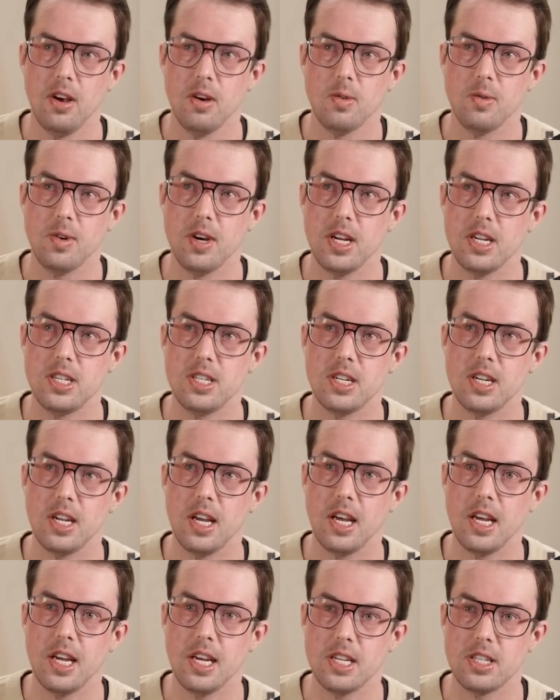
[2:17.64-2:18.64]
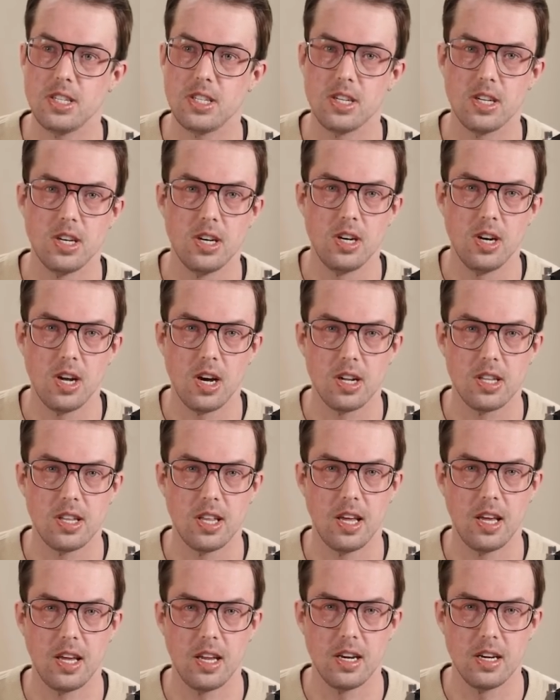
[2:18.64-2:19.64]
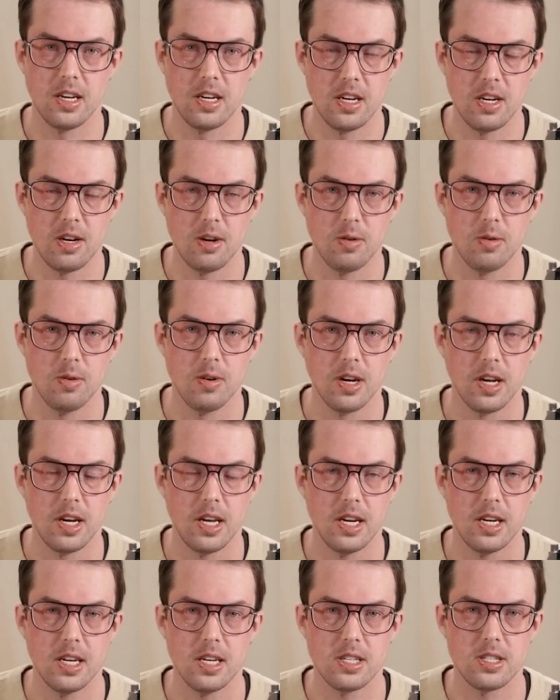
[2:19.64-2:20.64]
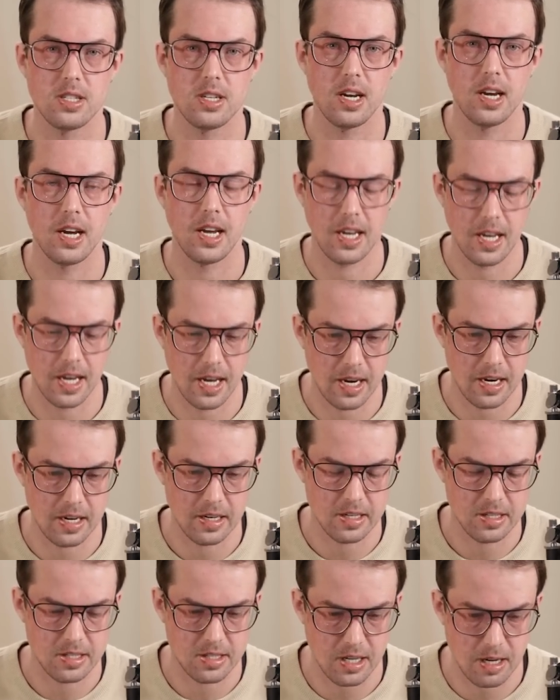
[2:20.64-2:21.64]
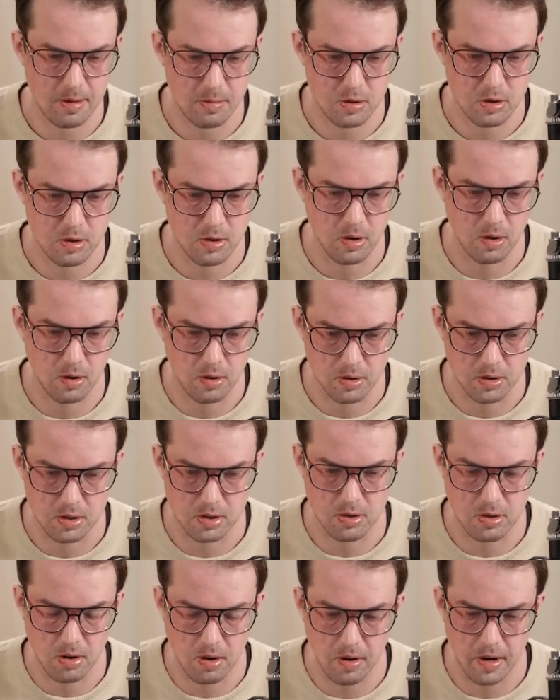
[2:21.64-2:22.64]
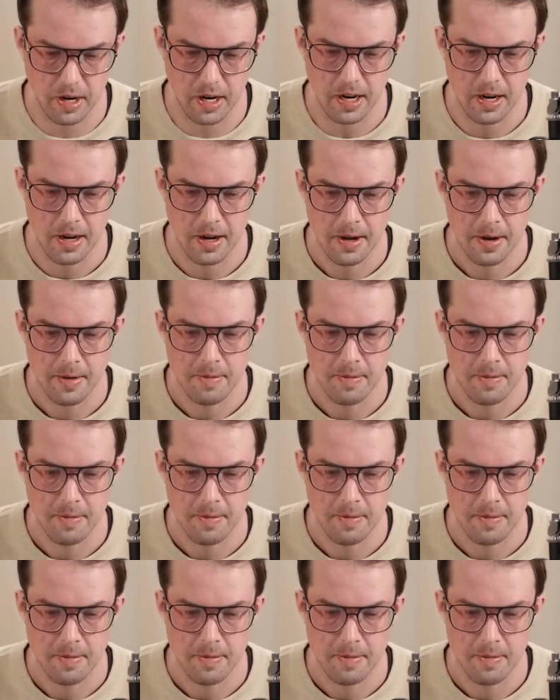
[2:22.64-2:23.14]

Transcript: which is nothing new. It is again the same old story.